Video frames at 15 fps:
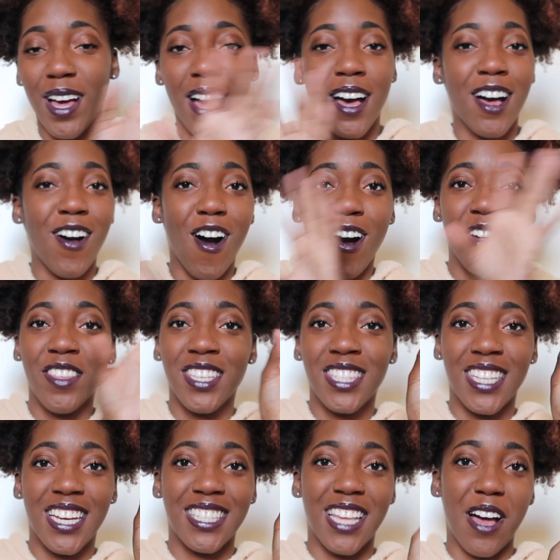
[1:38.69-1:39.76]
All these
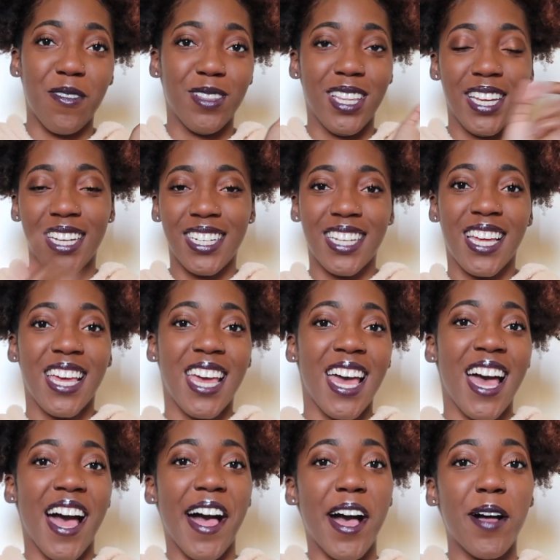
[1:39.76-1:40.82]
things I'll link.
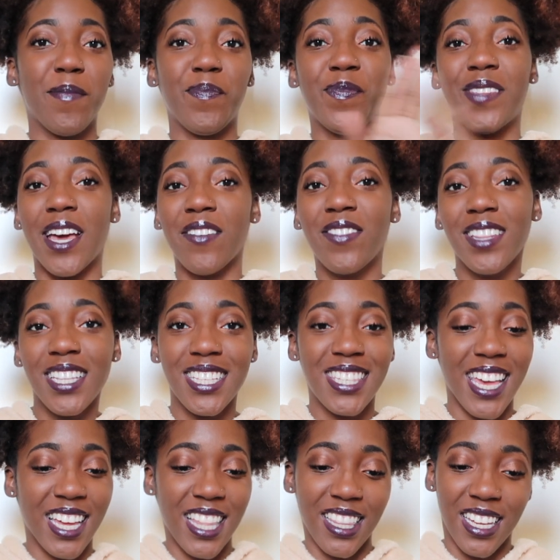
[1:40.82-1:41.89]
Definitely
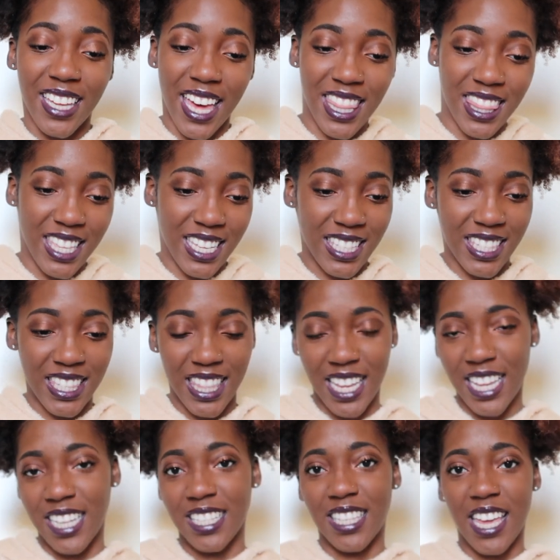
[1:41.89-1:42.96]
take a look at these
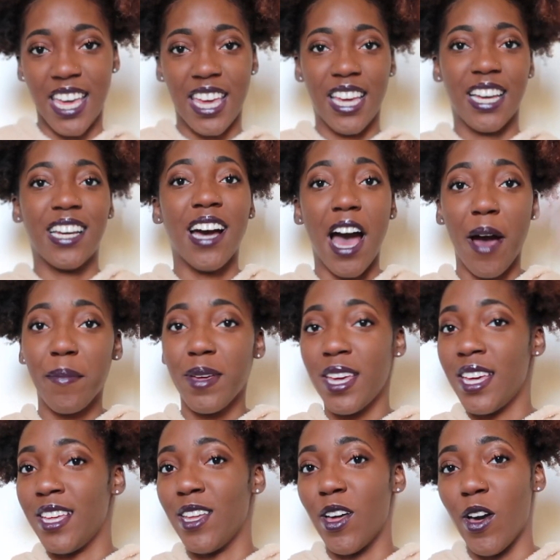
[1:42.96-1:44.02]
things and
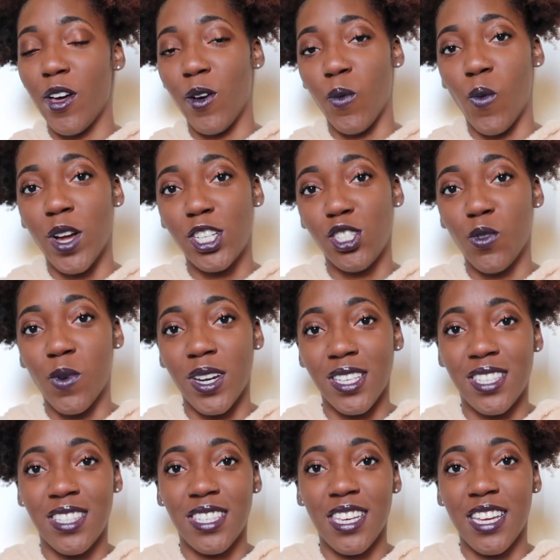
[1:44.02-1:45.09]
comment what you want to
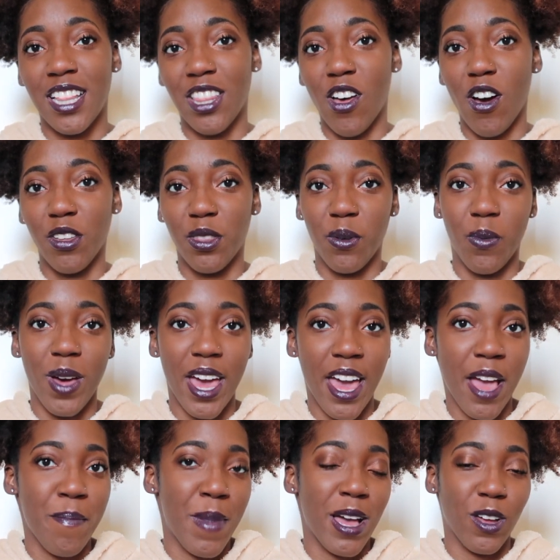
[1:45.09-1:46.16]
see along the
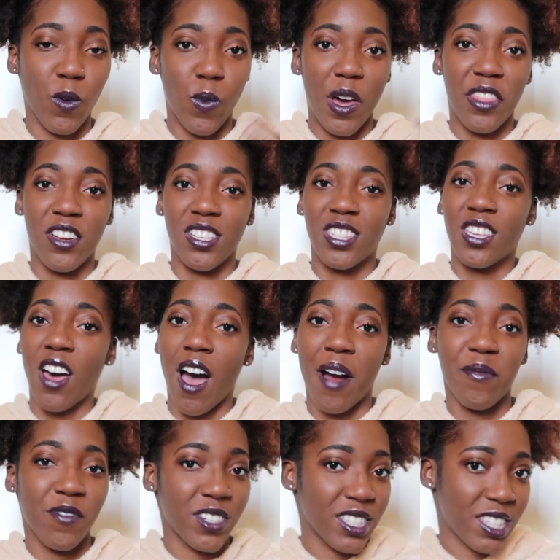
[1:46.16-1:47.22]
way, whether it's
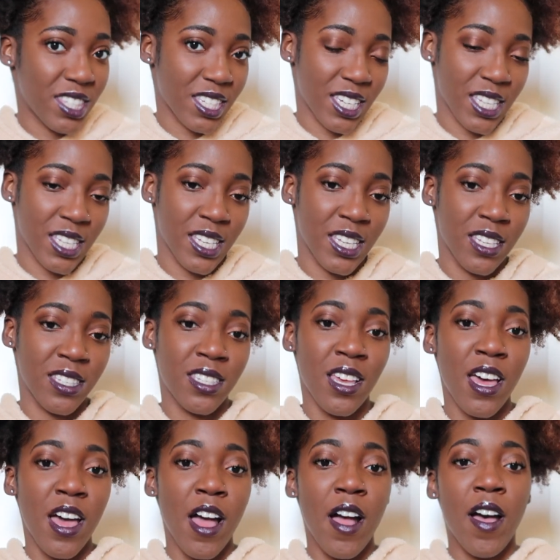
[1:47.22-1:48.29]
conferences,
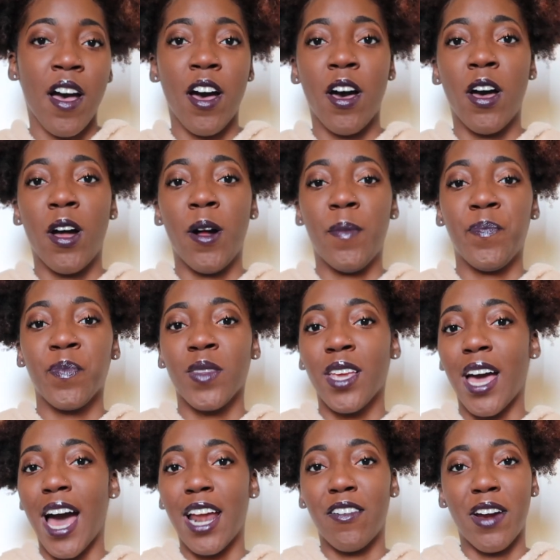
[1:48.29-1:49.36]

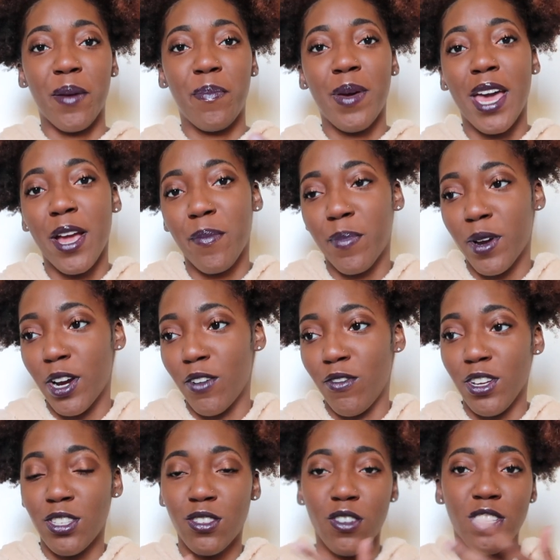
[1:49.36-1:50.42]
how to write paper,
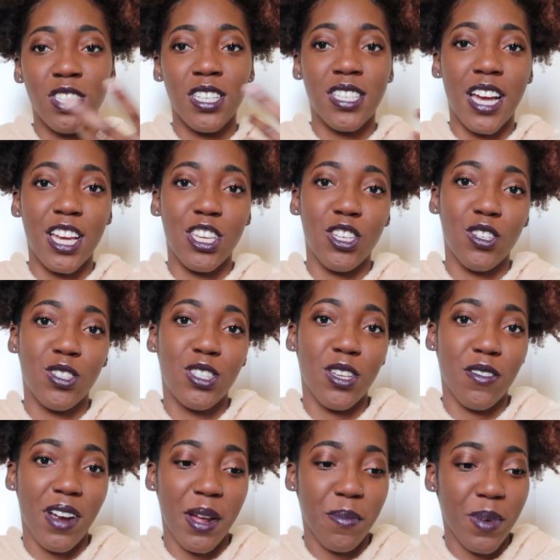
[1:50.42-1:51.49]
resources I use to
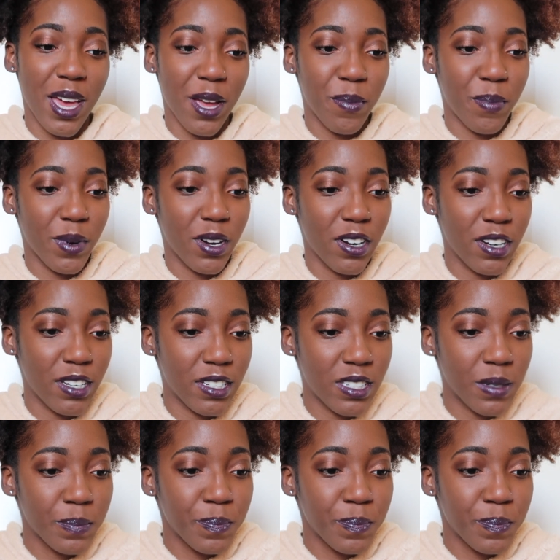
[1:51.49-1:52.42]
write papers.